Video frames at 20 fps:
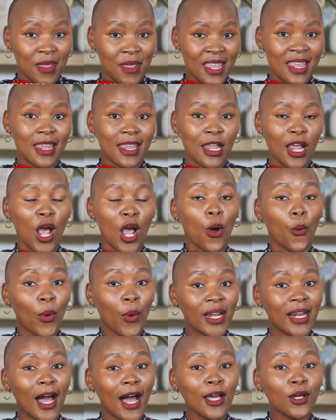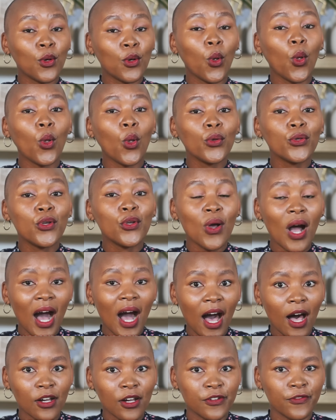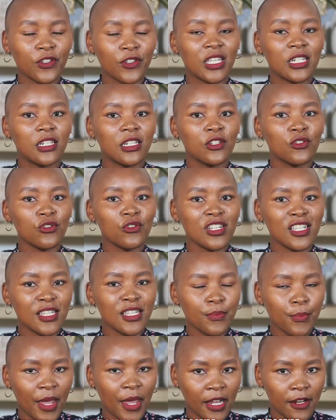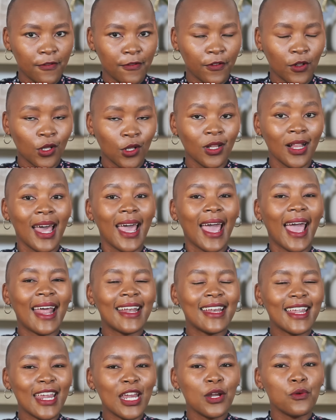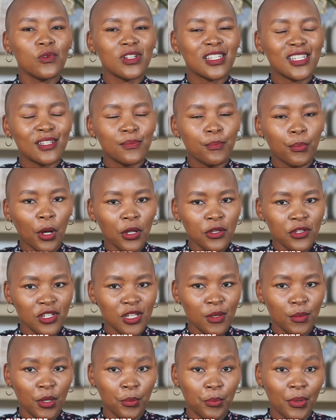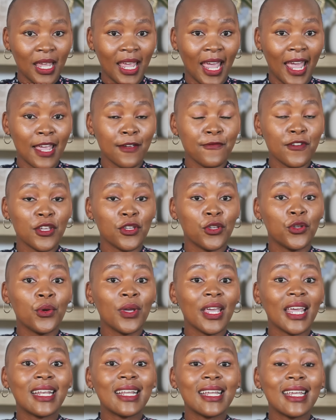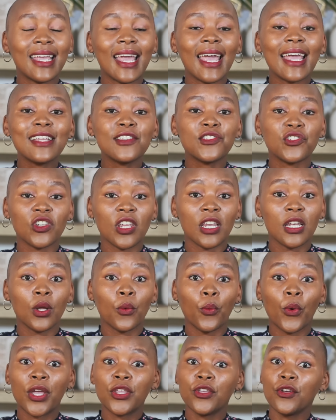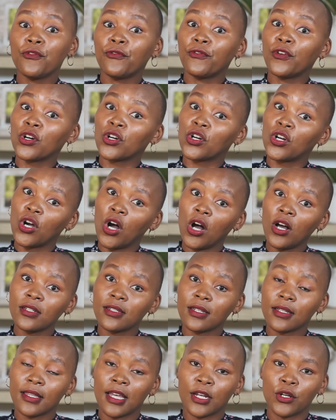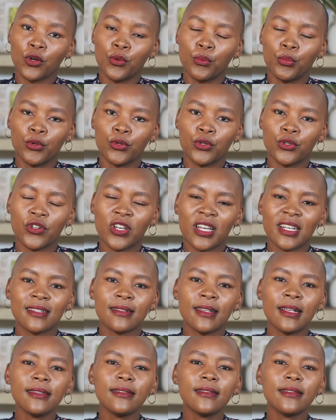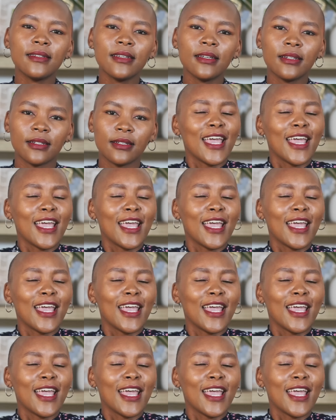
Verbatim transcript: me when I call you out for the disrespectful and irresponsible behavior you engaged in when you forgot that Ubuntu existed.